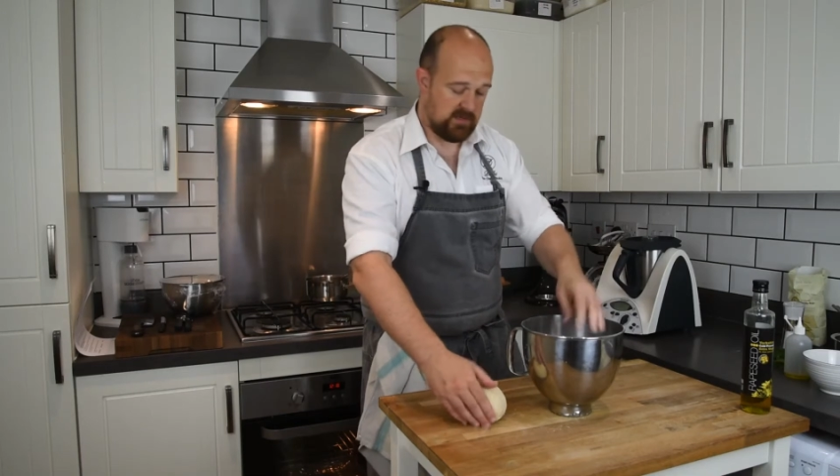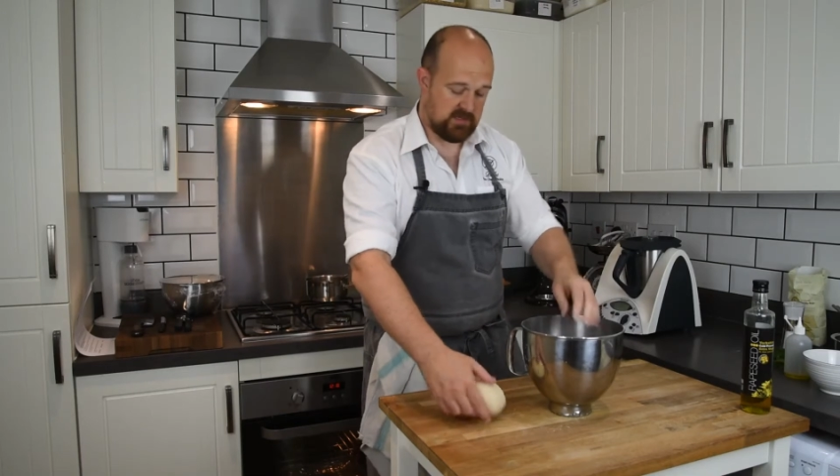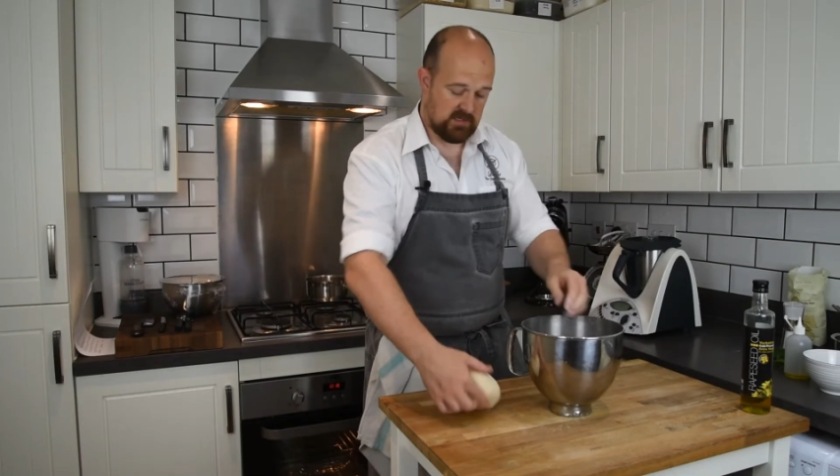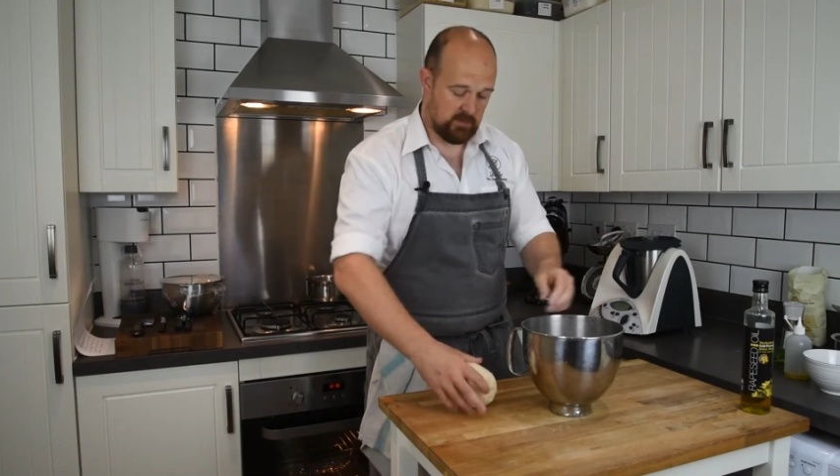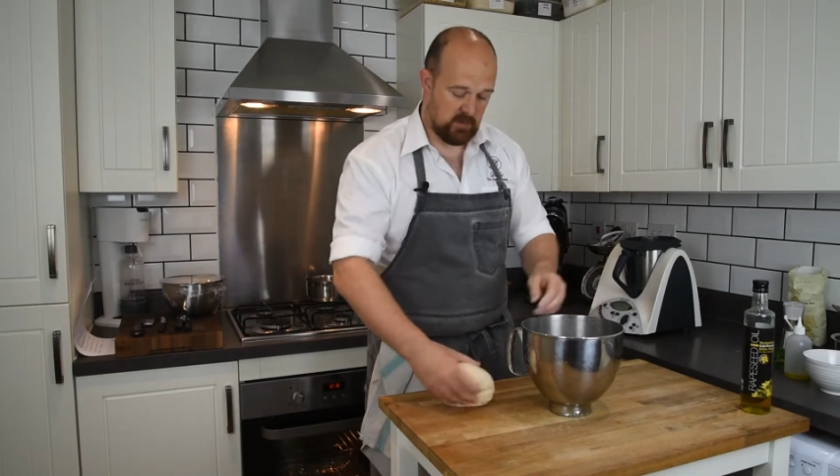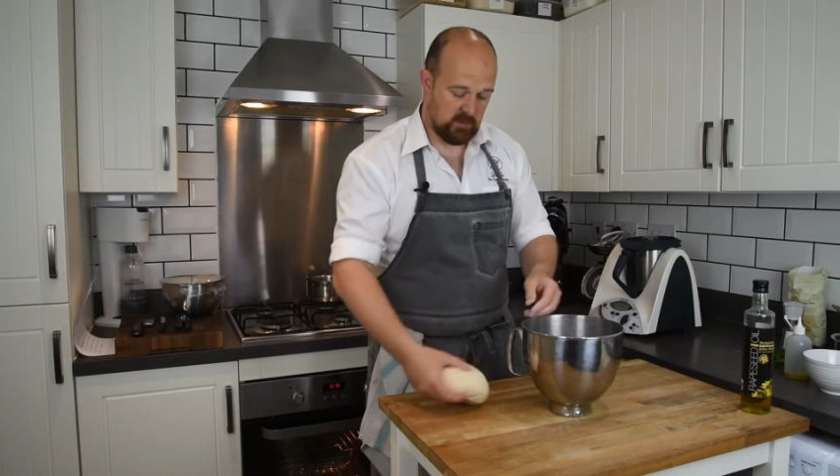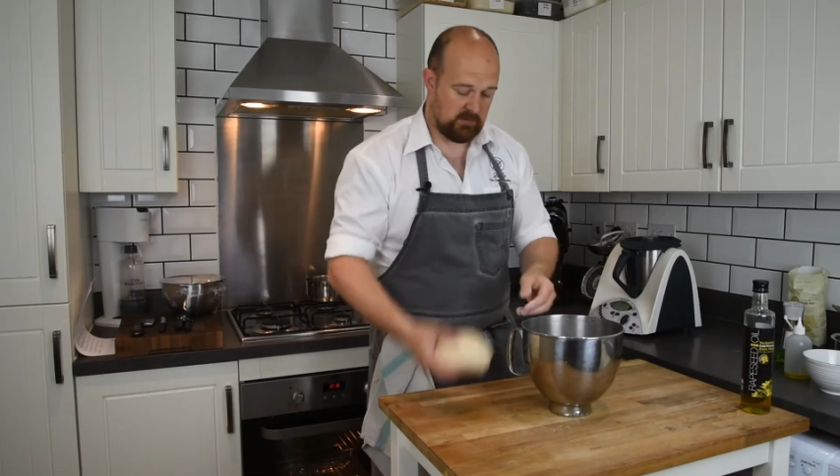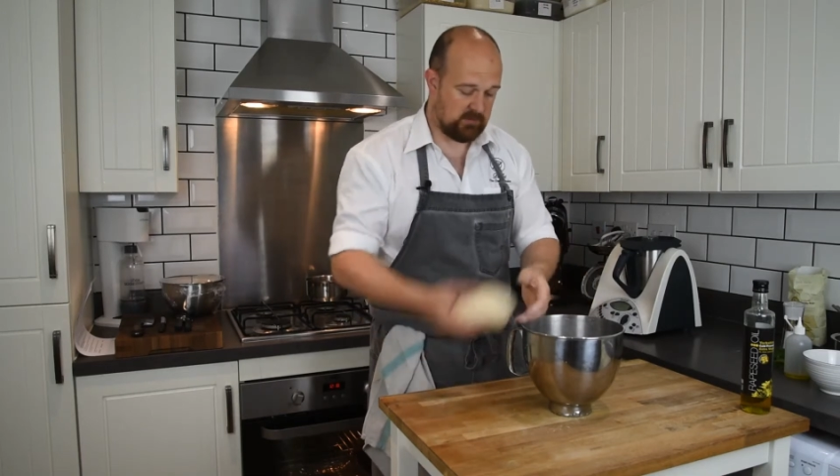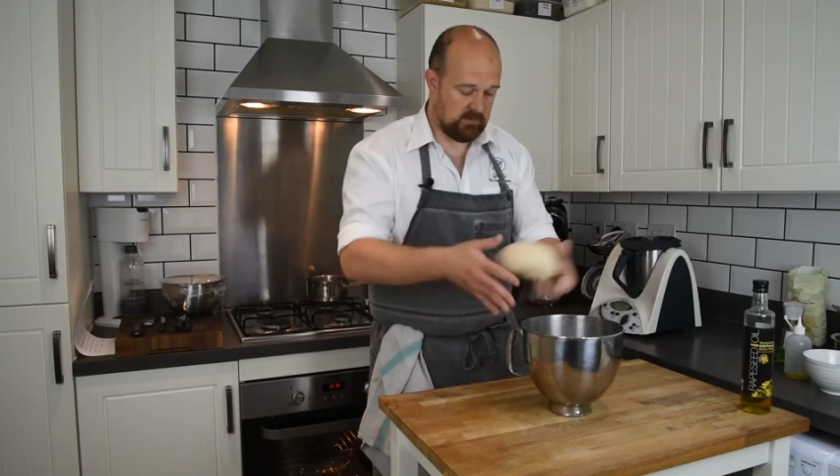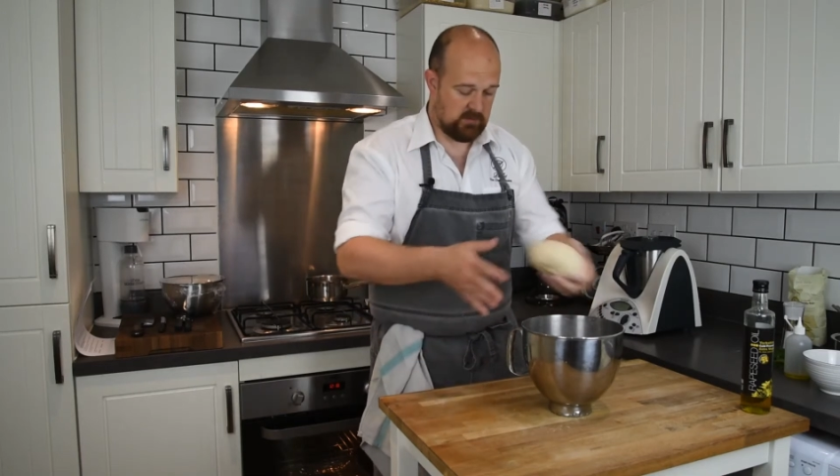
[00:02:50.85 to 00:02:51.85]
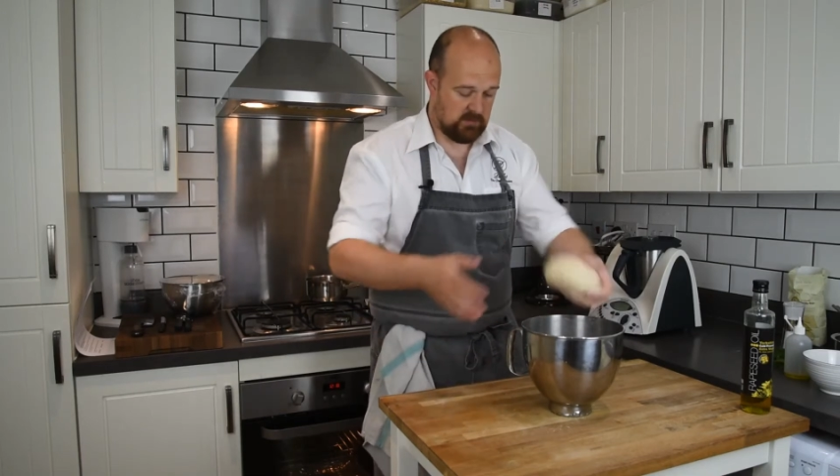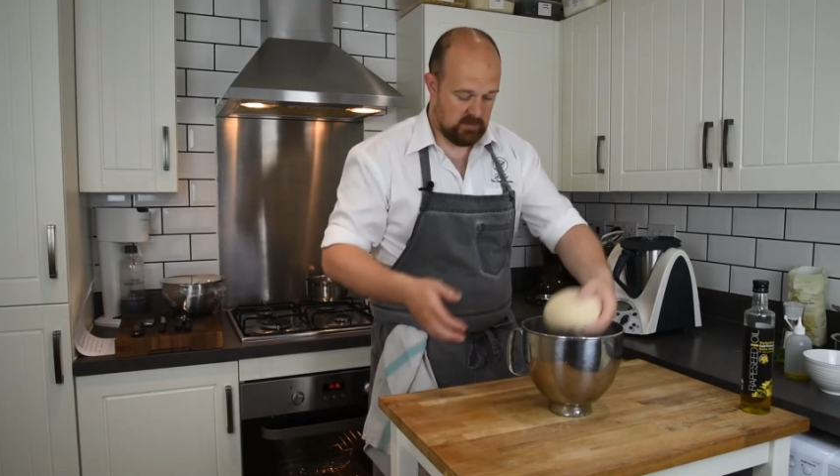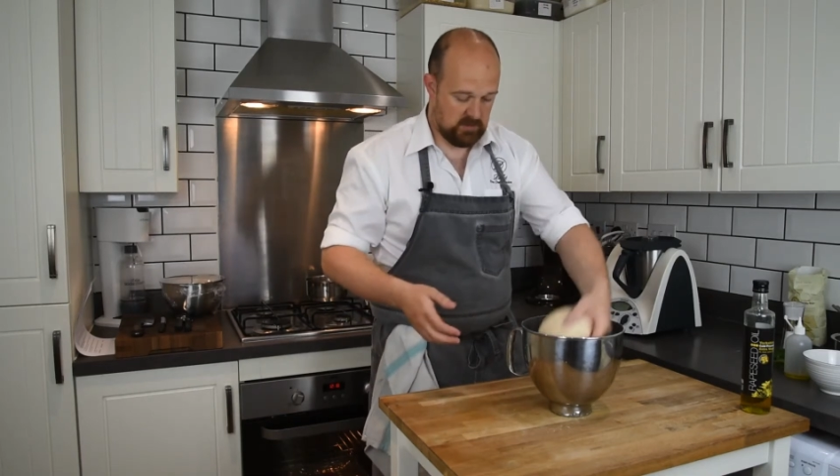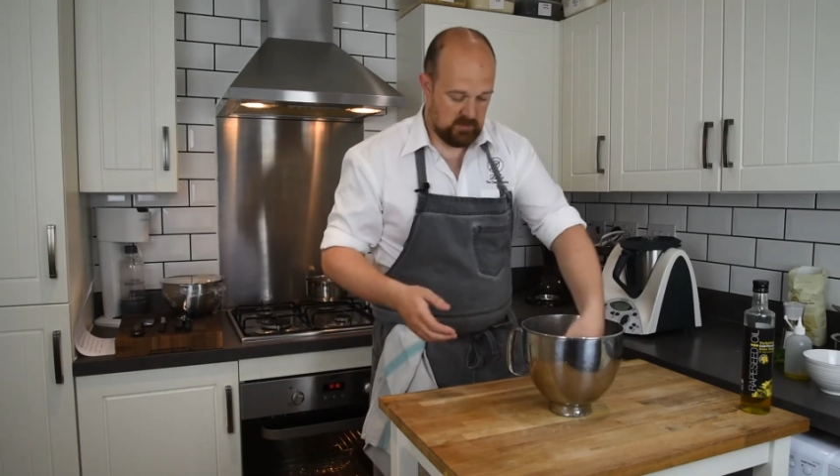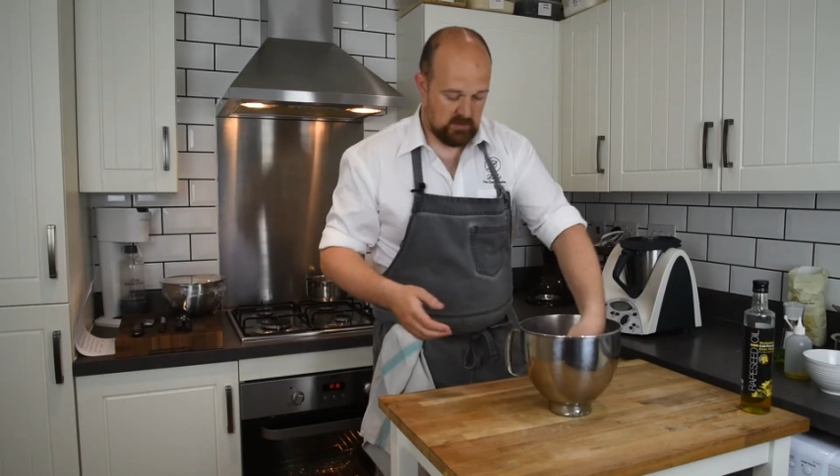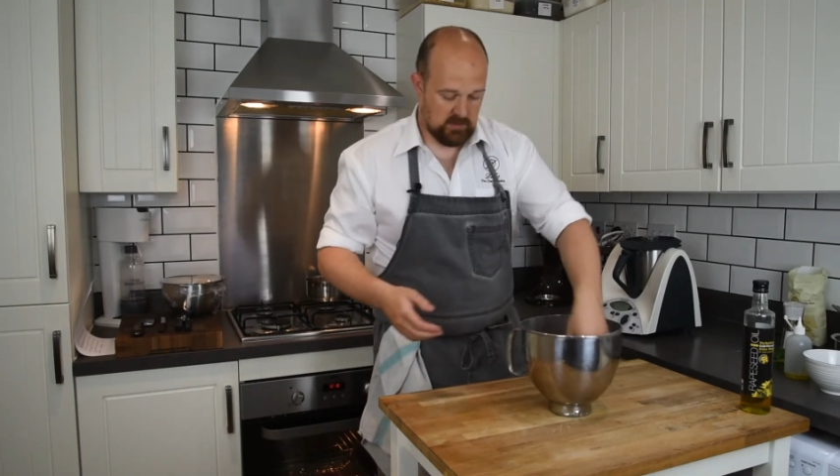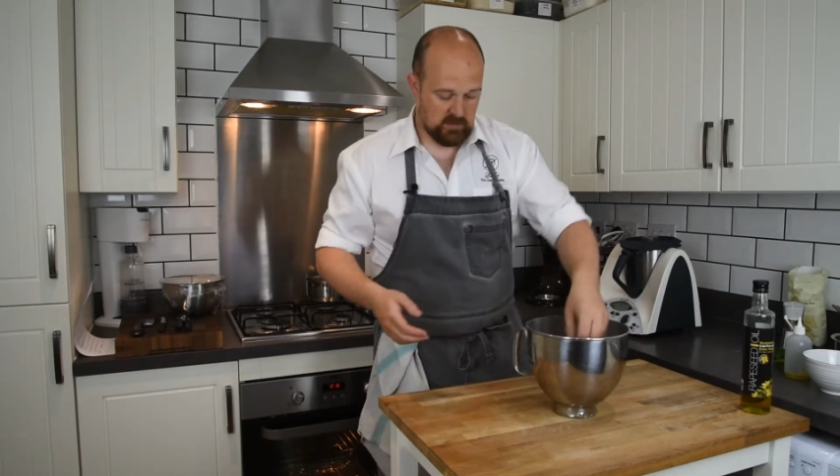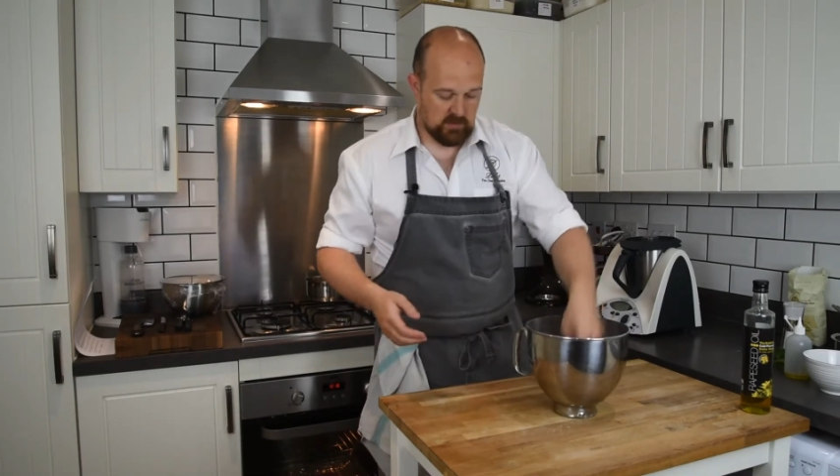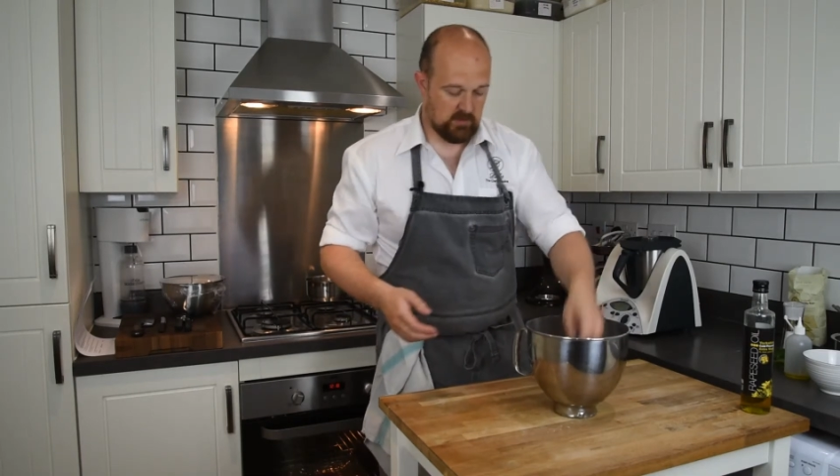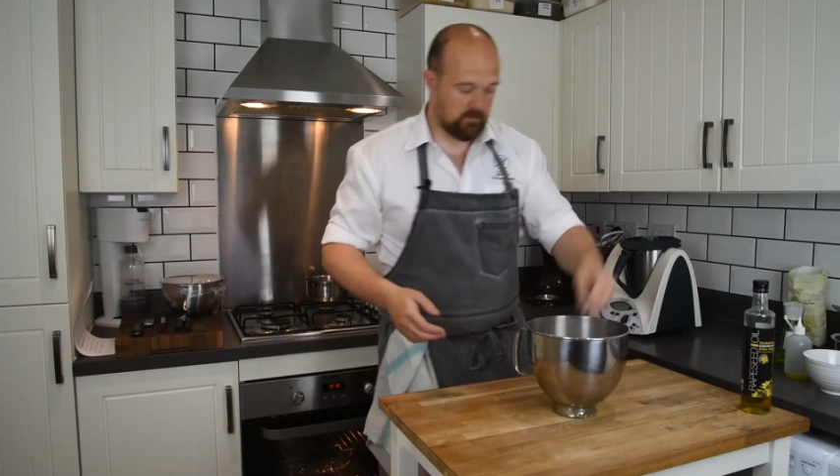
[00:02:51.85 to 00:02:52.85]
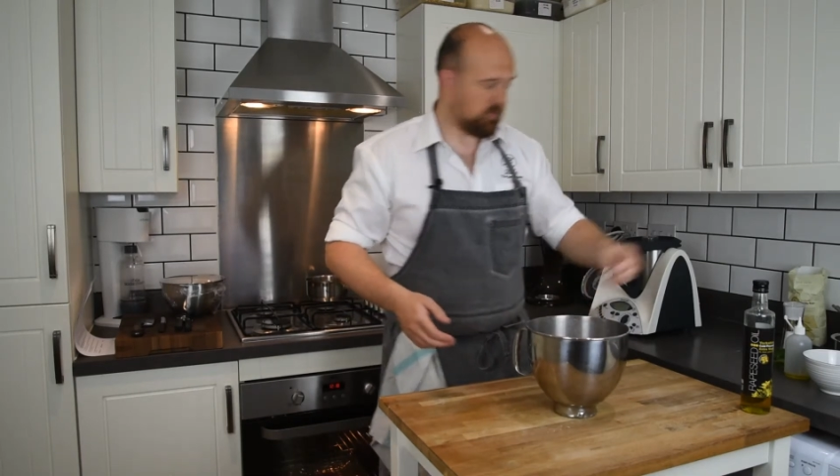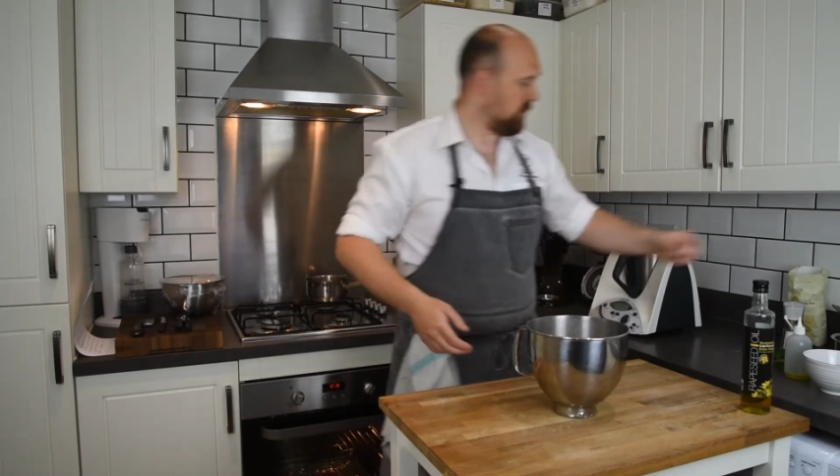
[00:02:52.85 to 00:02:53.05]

into the bowl, put the